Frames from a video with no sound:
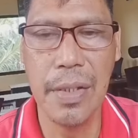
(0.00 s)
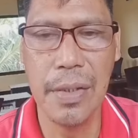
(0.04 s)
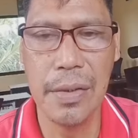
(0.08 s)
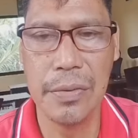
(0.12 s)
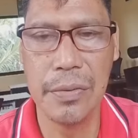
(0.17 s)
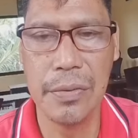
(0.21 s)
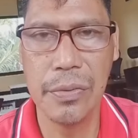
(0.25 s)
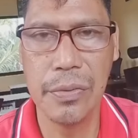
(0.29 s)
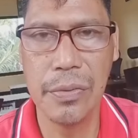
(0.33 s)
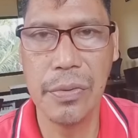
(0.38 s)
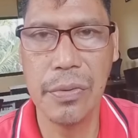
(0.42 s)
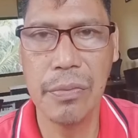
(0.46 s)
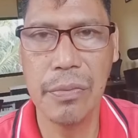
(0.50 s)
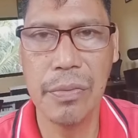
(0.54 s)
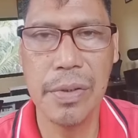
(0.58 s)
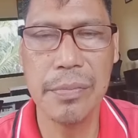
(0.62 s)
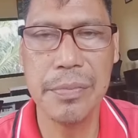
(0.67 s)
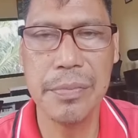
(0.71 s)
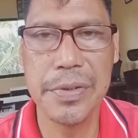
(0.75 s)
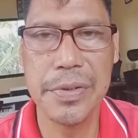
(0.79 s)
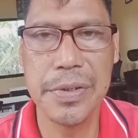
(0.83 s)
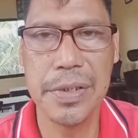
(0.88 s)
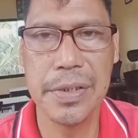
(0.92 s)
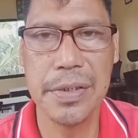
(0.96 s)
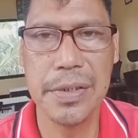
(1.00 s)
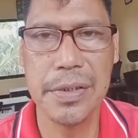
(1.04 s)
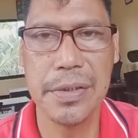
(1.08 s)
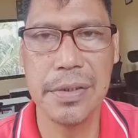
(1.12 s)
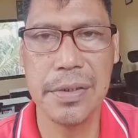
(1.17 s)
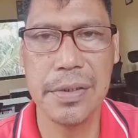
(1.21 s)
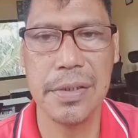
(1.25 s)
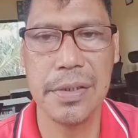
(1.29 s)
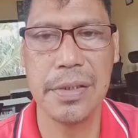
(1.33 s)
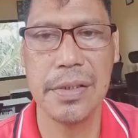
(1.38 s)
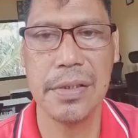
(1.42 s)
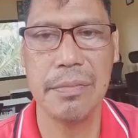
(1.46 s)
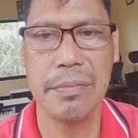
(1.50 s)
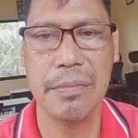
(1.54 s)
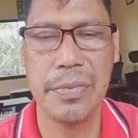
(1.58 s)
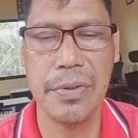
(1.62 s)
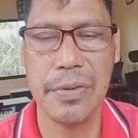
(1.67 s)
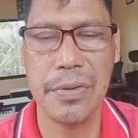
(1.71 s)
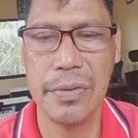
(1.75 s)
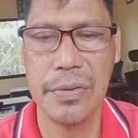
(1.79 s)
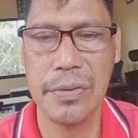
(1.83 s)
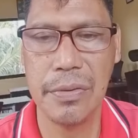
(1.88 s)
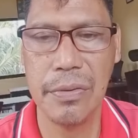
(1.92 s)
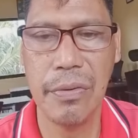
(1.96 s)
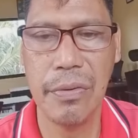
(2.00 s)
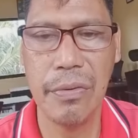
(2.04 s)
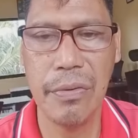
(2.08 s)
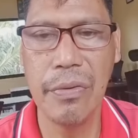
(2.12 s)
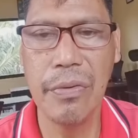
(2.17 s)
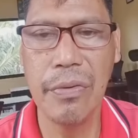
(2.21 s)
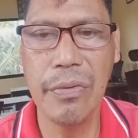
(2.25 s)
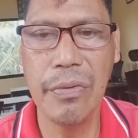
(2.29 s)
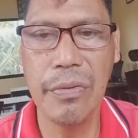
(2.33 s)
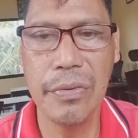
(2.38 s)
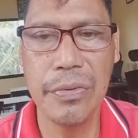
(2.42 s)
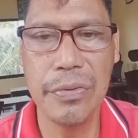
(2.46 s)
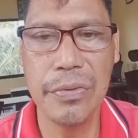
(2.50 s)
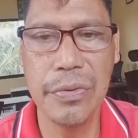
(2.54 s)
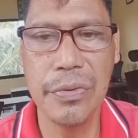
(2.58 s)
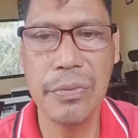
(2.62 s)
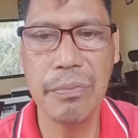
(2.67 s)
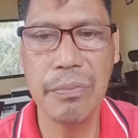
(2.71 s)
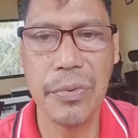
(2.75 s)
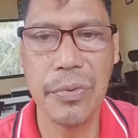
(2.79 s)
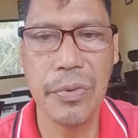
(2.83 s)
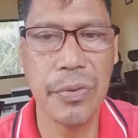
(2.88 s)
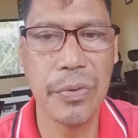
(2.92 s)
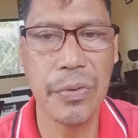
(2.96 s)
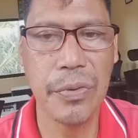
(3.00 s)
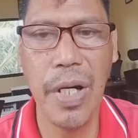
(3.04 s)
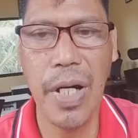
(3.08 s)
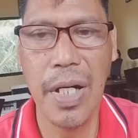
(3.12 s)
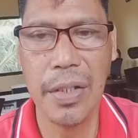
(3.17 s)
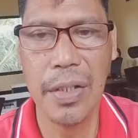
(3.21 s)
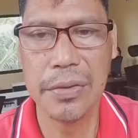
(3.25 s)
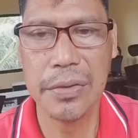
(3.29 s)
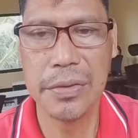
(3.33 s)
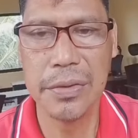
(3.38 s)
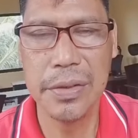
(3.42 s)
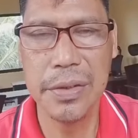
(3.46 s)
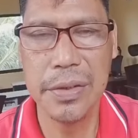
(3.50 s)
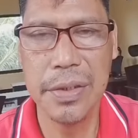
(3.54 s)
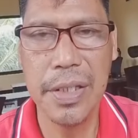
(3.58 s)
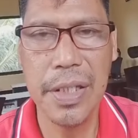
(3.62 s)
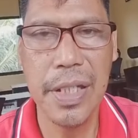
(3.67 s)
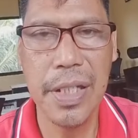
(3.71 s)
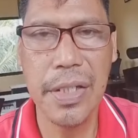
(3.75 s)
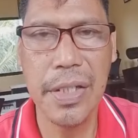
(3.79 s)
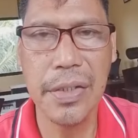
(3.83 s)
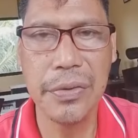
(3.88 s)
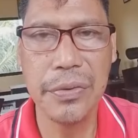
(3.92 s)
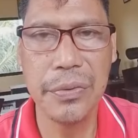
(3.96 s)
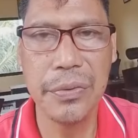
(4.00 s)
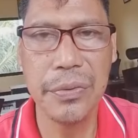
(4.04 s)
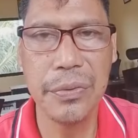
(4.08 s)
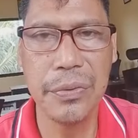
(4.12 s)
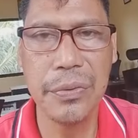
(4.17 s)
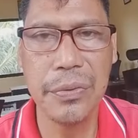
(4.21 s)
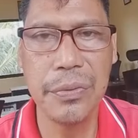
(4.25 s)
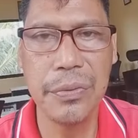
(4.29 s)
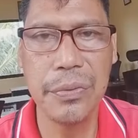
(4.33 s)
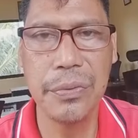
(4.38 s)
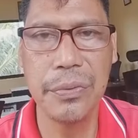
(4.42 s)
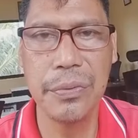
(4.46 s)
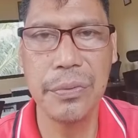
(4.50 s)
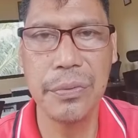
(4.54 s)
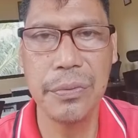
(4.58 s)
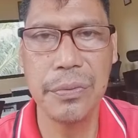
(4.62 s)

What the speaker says: No arms can ever hold you more than I do.